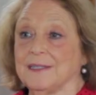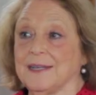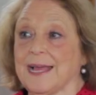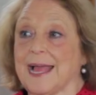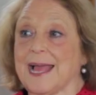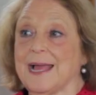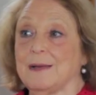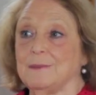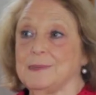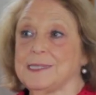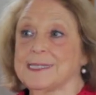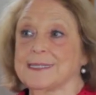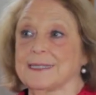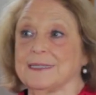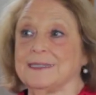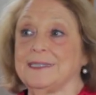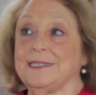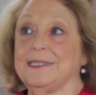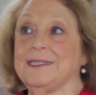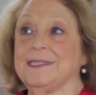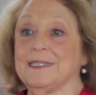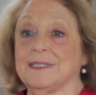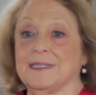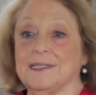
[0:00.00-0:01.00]

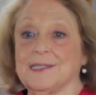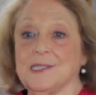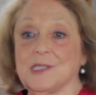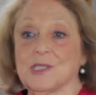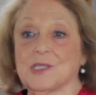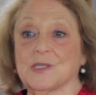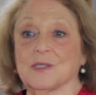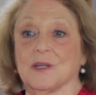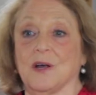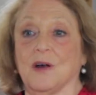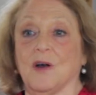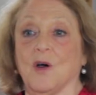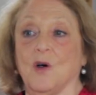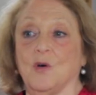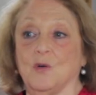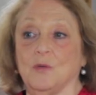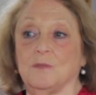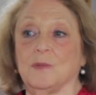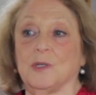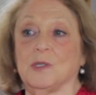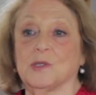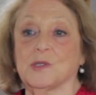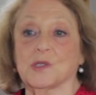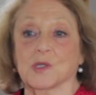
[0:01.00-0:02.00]
Amazon does
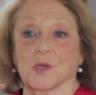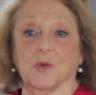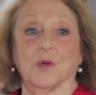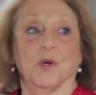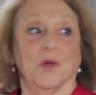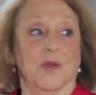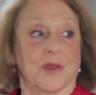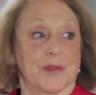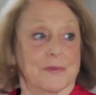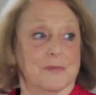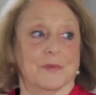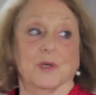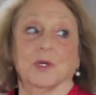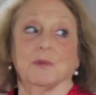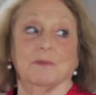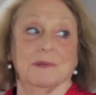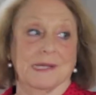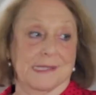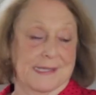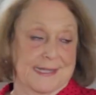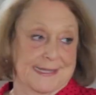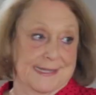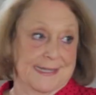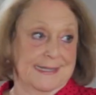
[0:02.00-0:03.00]
almost all the book
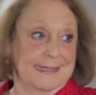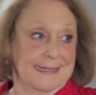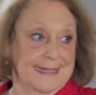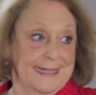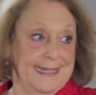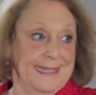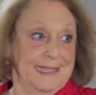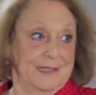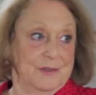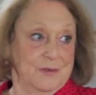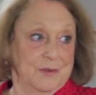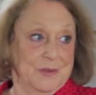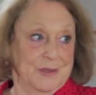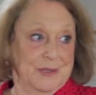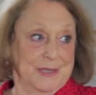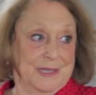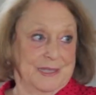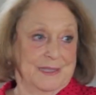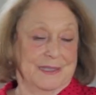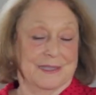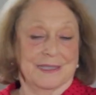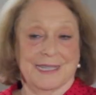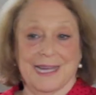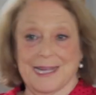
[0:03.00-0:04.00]
business now.
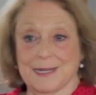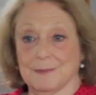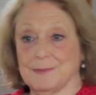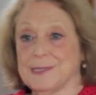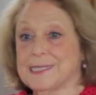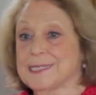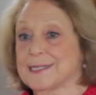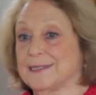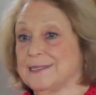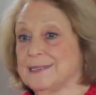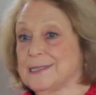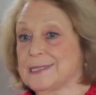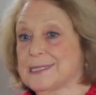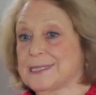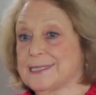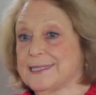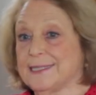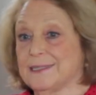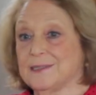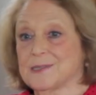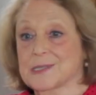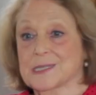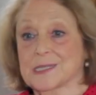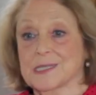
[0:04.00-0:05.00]
Amazon
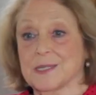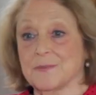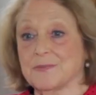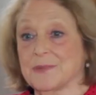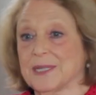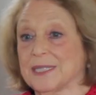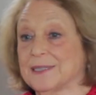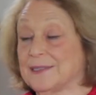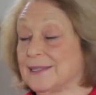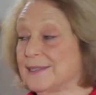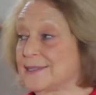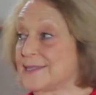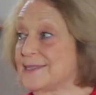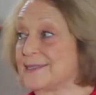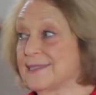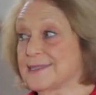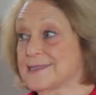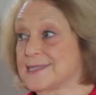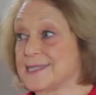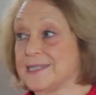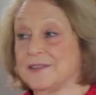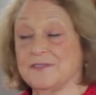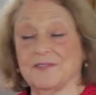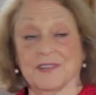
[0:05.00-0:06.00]
sells something like
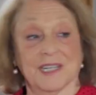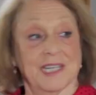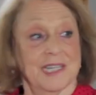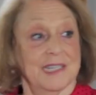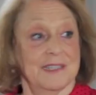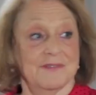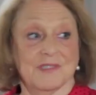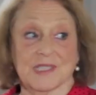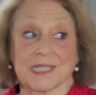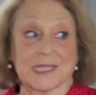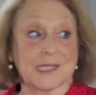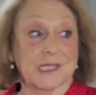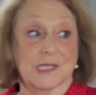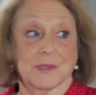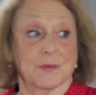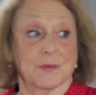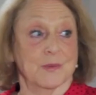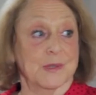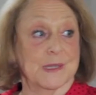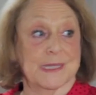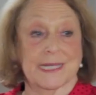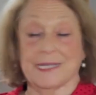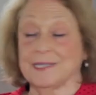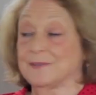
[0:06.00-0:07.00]

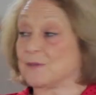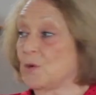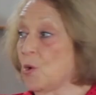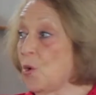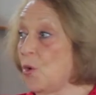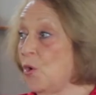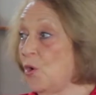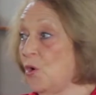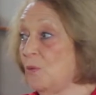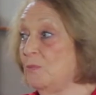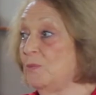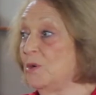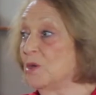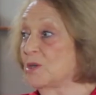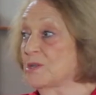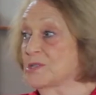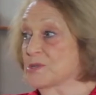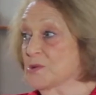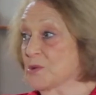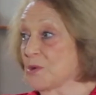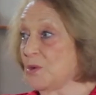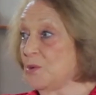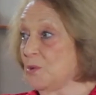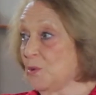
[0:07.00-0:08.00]
60% of all books
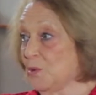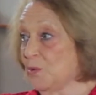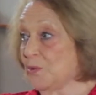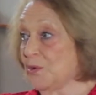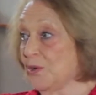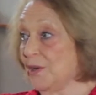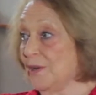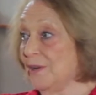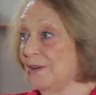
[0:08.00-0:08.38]
sold